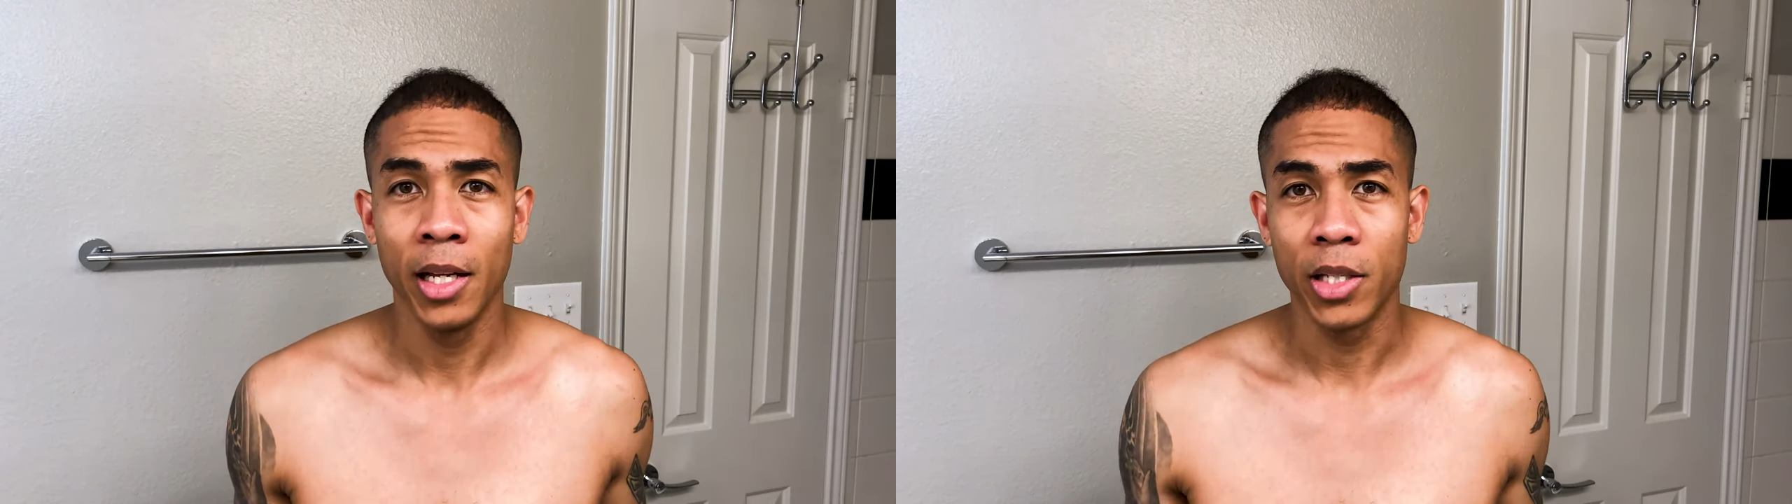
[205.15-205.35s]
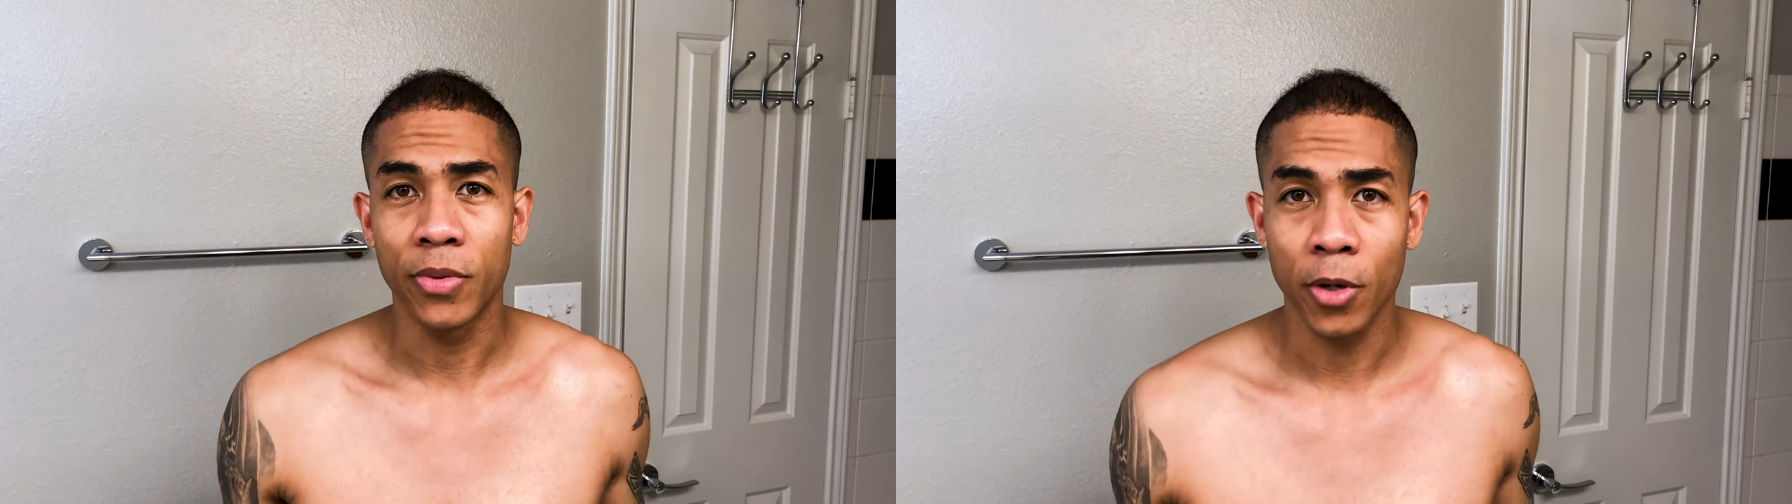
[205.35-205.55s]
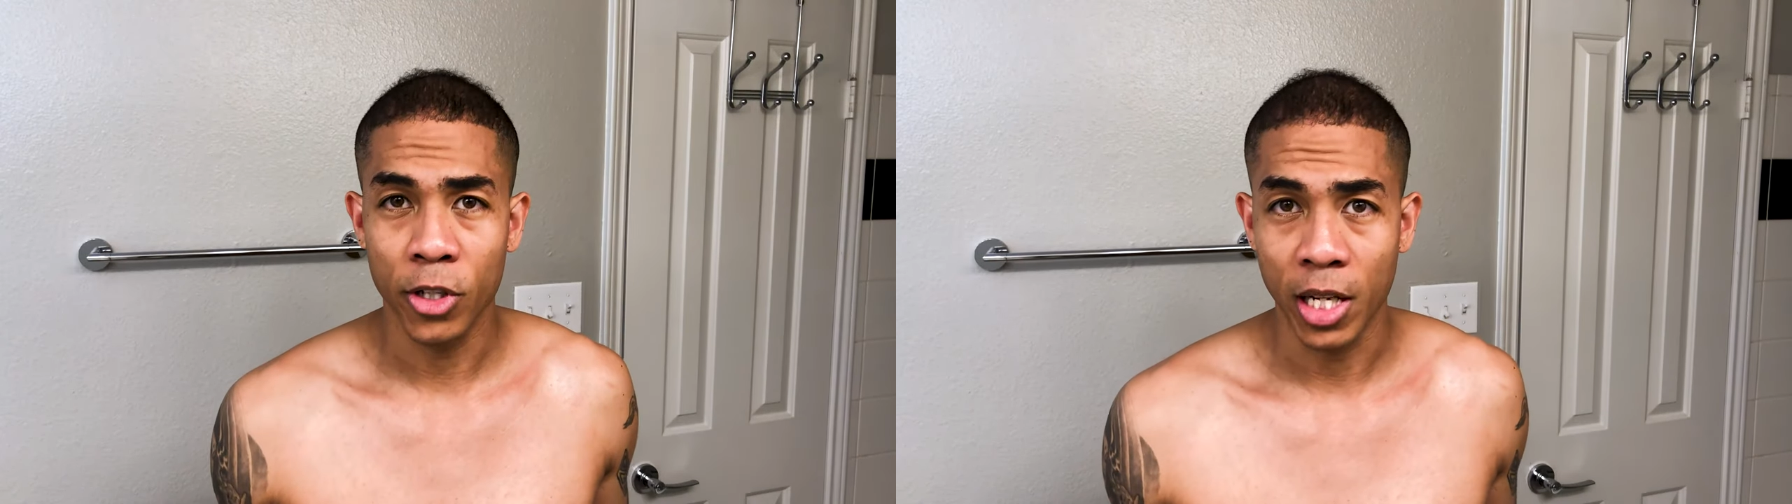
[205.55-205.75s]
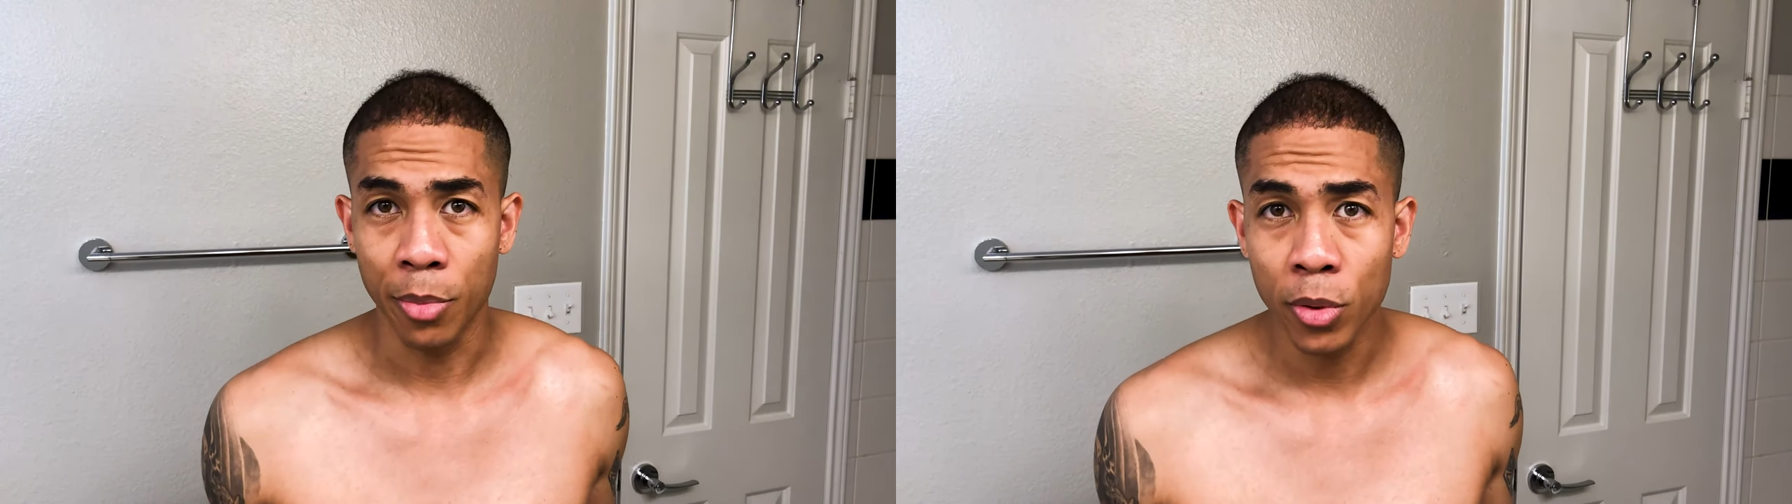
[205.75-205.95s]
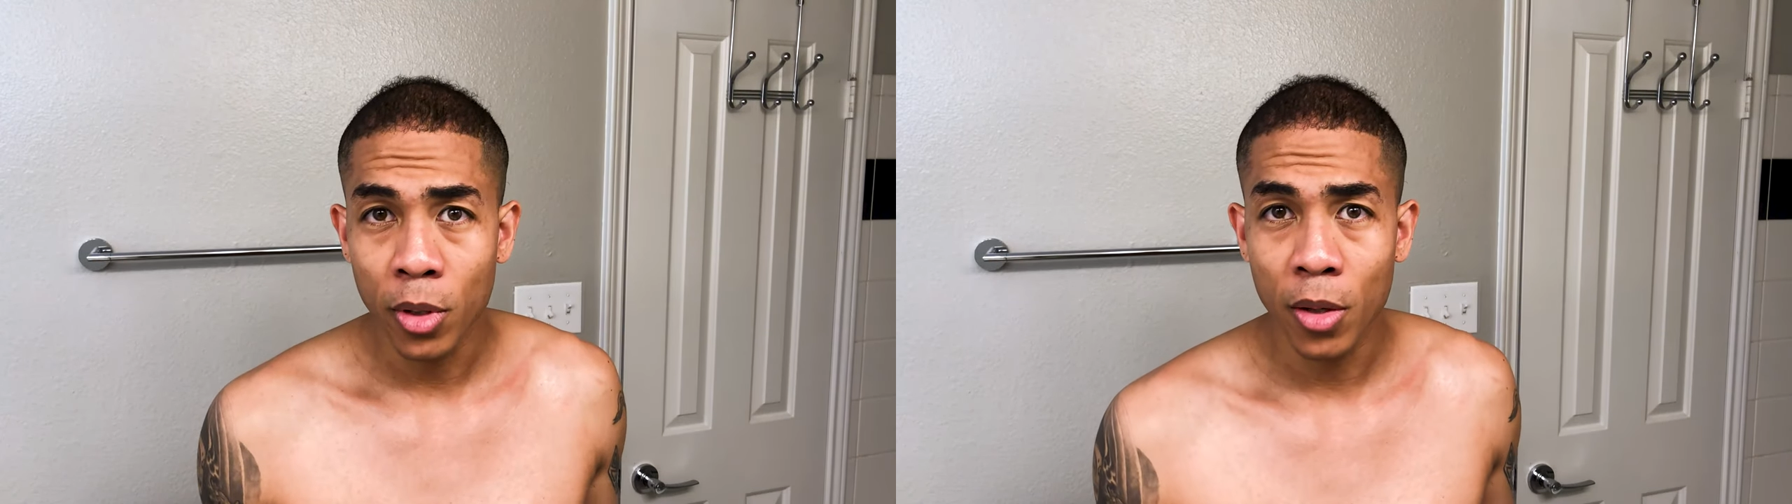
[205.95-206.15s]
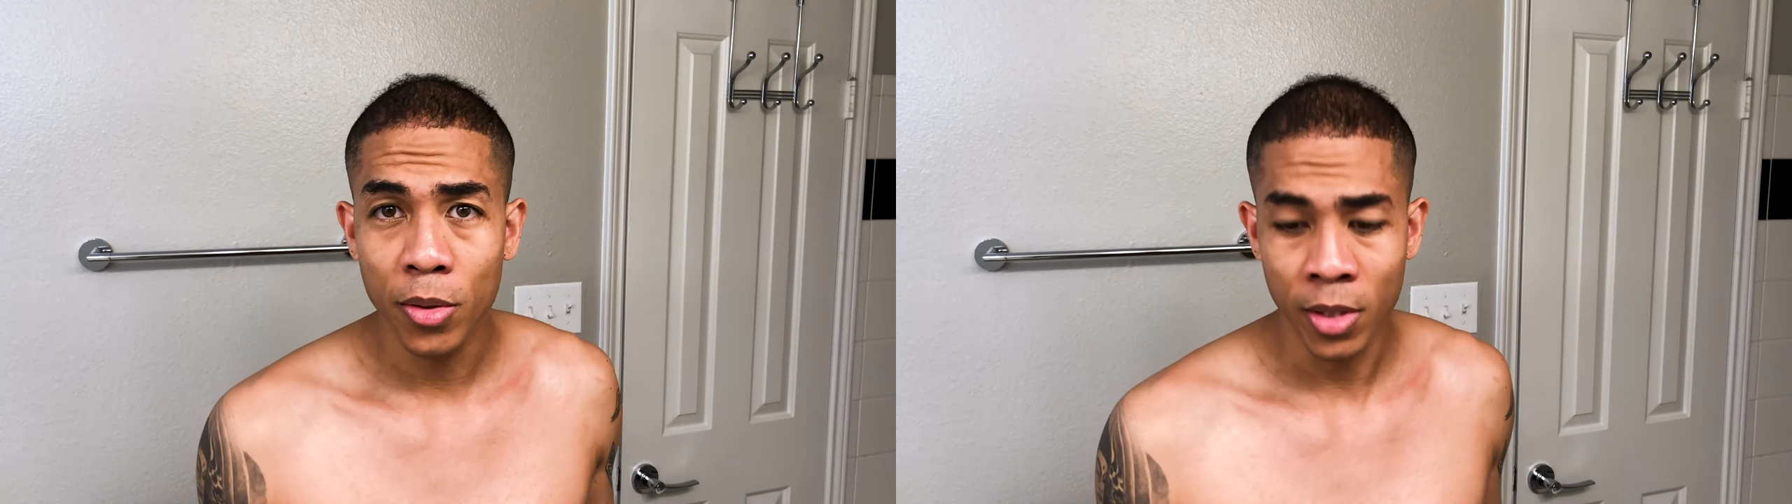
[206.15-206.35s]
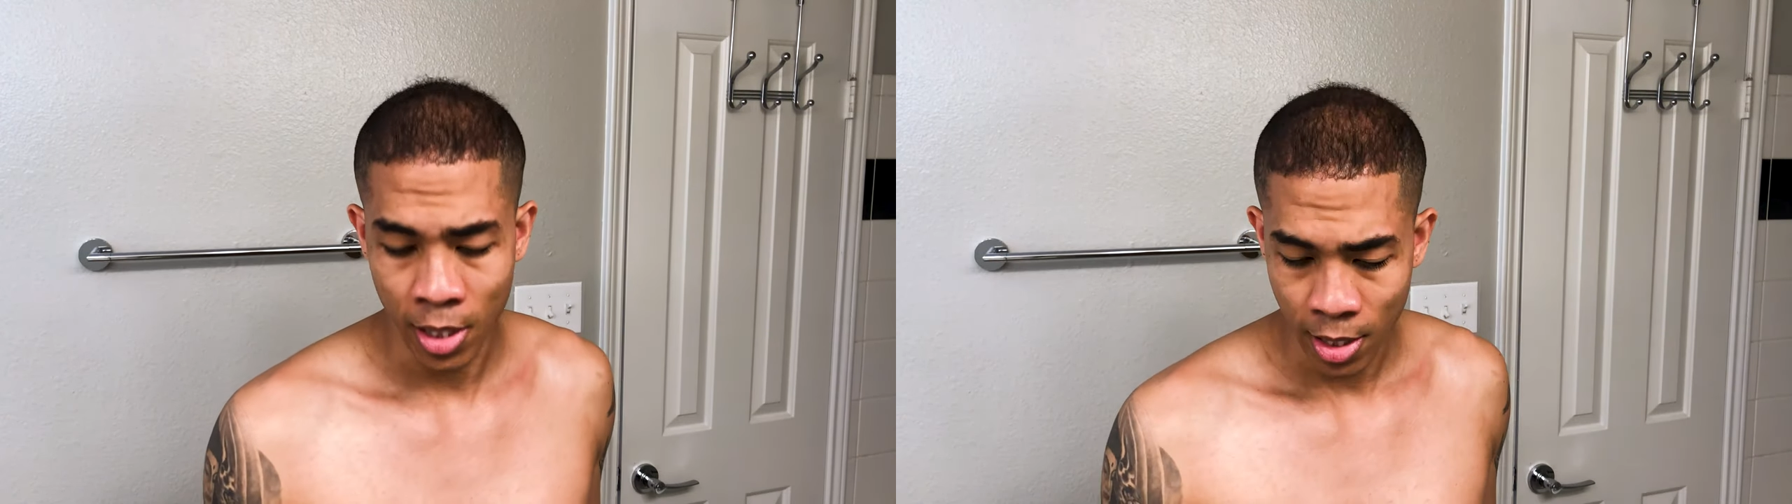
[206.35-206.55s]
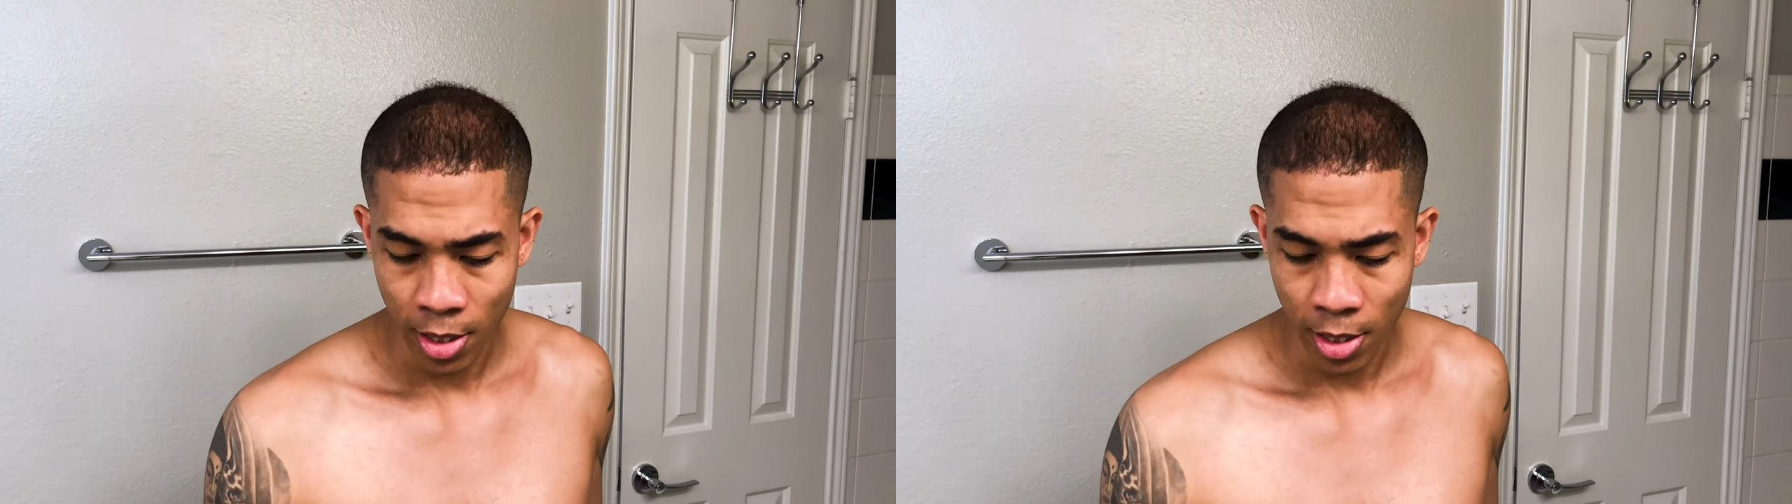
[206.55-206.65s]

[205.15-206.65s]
As far as shampoo goes,